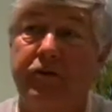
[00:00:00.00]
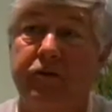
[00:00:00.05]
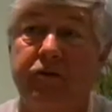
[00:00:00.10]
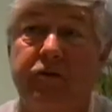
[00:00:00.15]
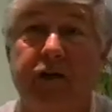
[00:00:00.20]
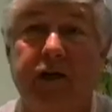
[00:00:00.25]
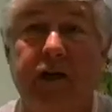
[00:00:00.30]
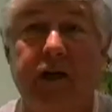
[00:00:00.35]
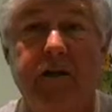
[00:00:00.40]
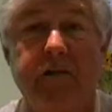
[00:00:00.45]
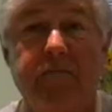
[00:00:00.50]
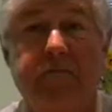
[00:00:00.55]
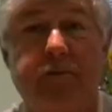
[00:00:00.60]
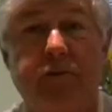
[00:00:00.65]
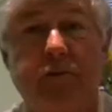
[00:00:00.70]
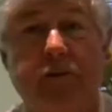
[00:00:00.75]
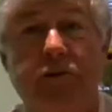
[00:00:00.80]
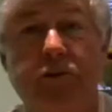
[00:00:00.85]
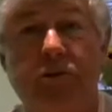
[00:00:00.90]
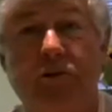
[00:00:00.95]
Whether you
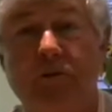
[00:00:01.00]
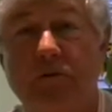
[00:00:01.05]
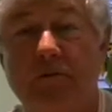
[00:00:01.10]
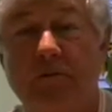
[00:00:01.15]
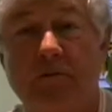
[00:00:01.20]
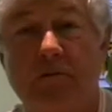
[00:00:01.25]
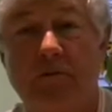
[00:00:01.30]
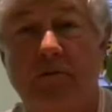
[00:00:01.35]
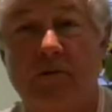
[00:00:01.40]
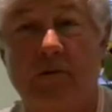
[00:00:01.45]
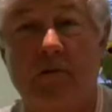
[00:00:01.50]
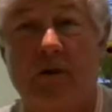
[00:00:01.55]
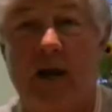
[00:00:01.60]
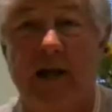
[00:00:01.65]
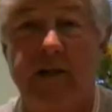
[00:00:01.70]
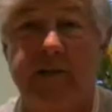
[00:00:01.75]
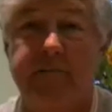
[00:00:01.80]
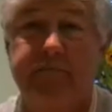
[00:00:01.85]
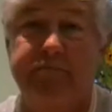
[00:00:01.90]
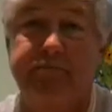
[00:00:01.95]
kicked, pushed,
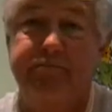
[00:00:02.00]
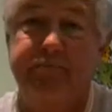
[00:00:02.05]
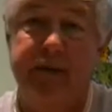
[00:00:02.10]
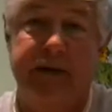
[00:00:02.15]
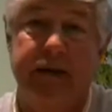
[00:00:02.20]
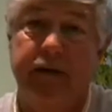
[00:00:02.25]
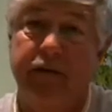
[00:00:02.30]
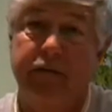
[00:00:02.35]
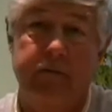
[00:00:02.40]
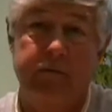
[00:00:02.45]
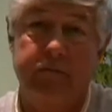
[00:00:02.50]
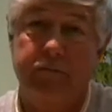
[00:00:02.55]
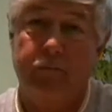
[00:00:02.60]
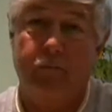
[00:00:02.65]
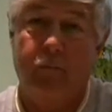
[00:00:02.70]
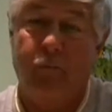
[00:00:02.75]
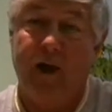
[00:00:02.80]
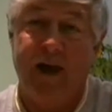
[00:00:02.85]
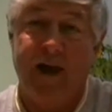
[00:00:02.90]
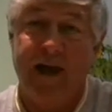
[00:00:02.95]
scratched, bitten,
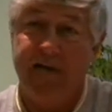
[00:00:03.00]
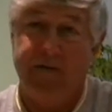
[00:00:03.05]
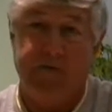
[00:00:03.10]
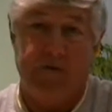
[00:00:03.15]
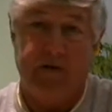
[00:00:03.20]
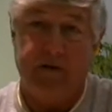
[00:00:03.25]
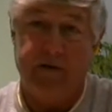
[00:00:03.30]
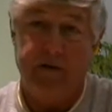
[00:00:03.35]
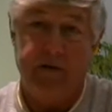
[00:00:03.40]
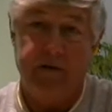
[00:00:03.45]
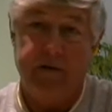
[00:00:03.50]
whatever.